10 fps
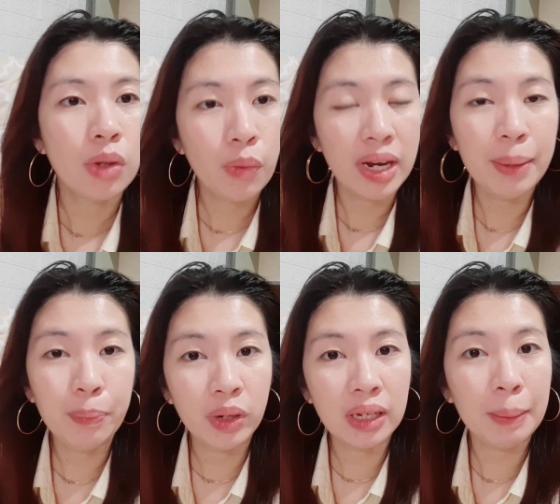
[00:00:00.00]
when I'm
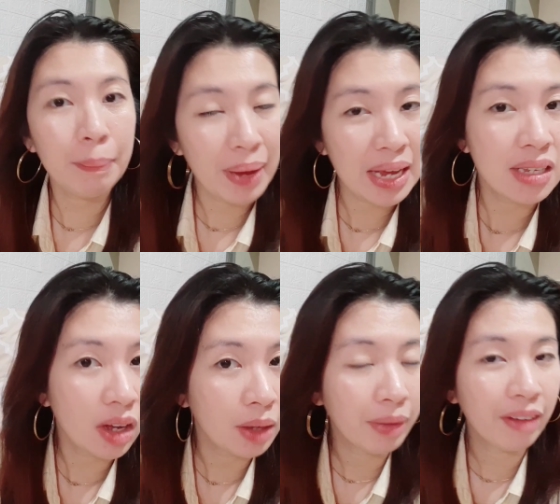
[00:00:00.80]
putting a base
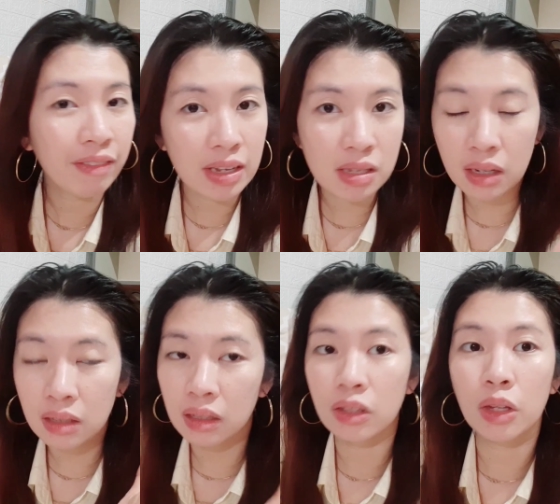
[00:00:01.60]
on my face, like a
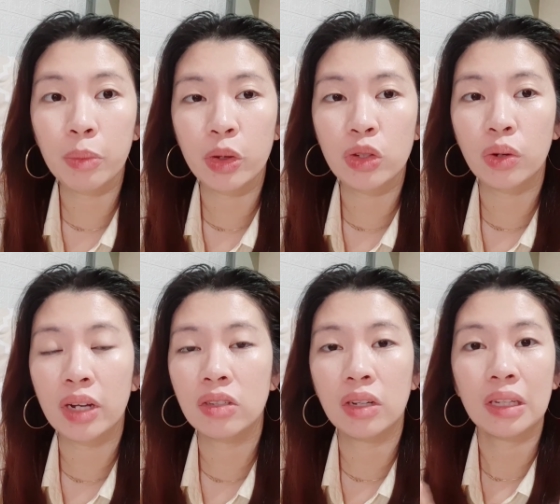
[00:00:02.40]
tinted
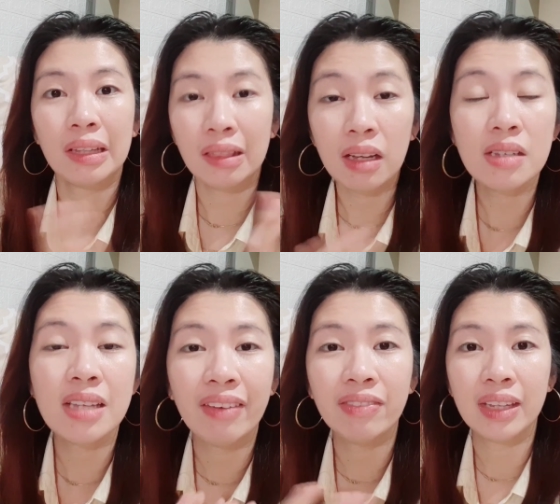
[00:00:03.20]
moisturizer, it does
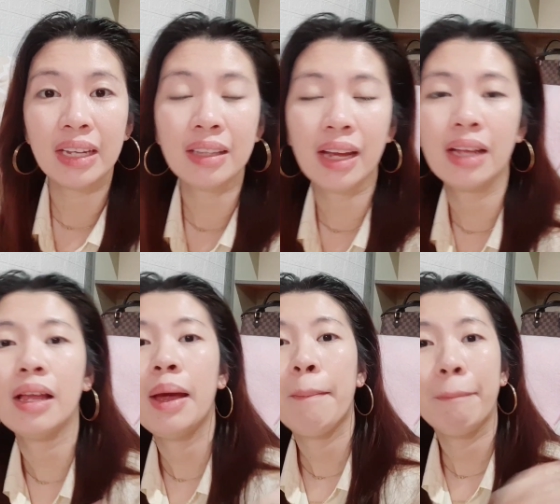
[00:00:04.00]
have tint and
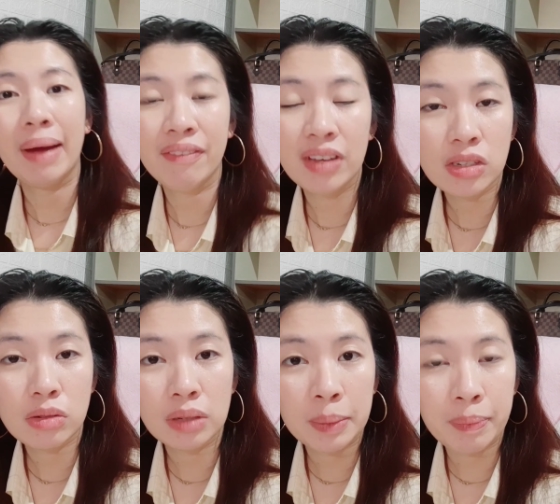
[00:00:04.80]
my face is
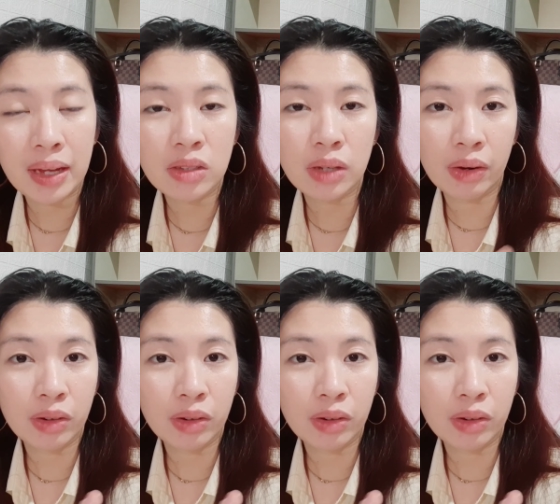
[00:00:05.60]
really pale. So I